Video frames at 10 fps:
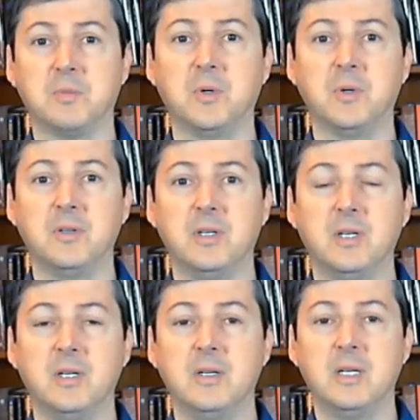possible.
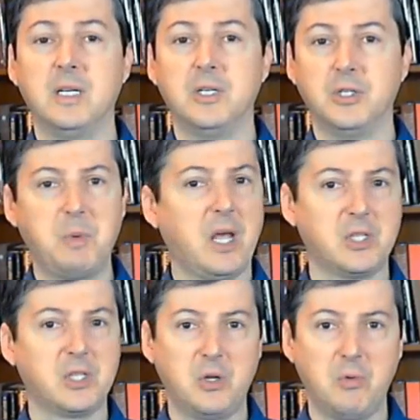Just
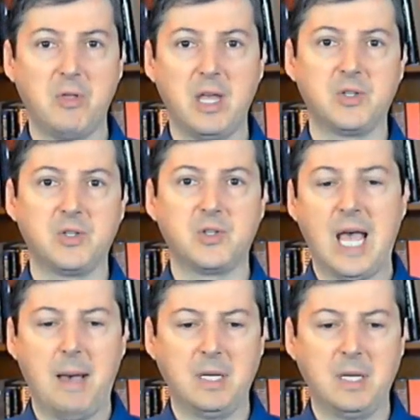because two
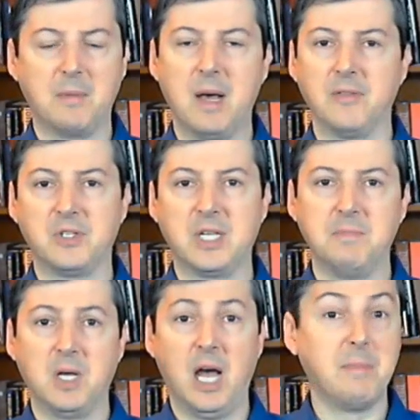things happen at about
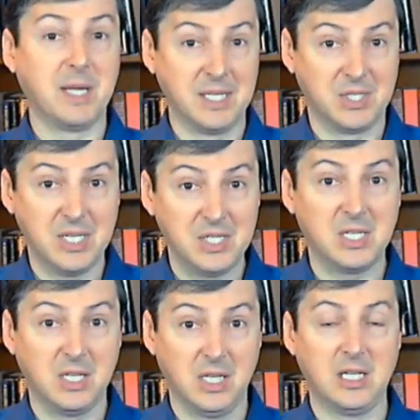the same time
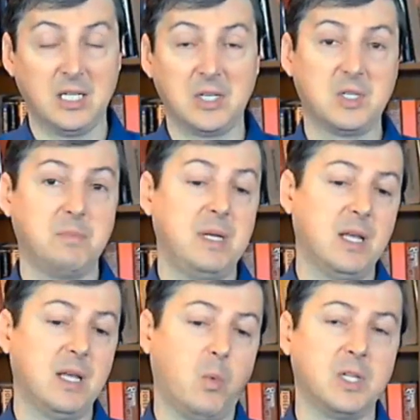consistently doesn't
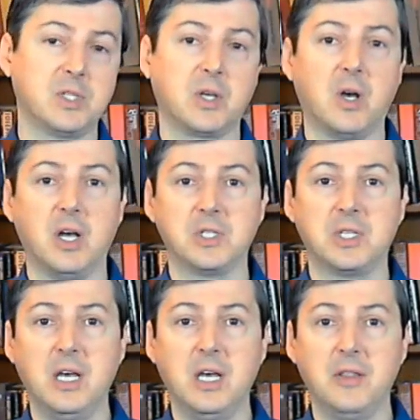mean that one's the
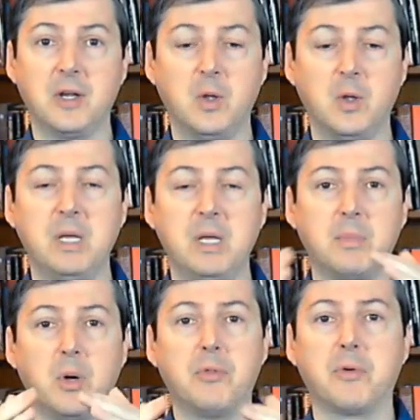cause of the other. It could
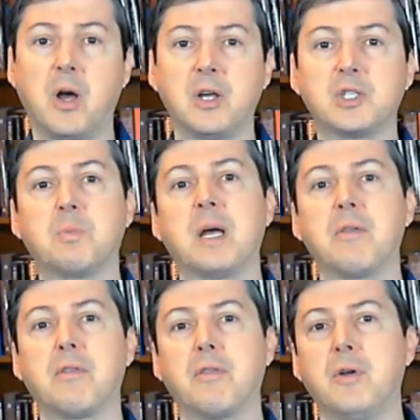be that both are
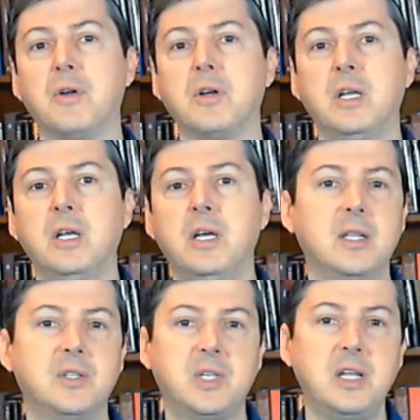caused by a third
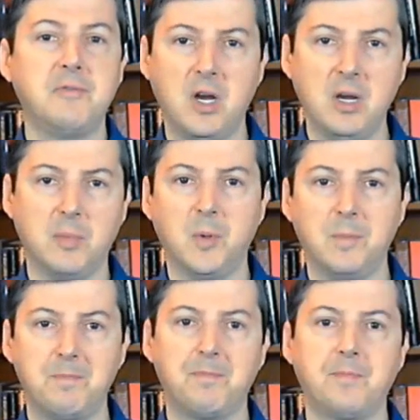unseen
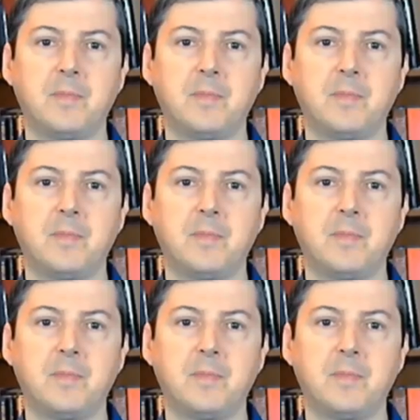variable.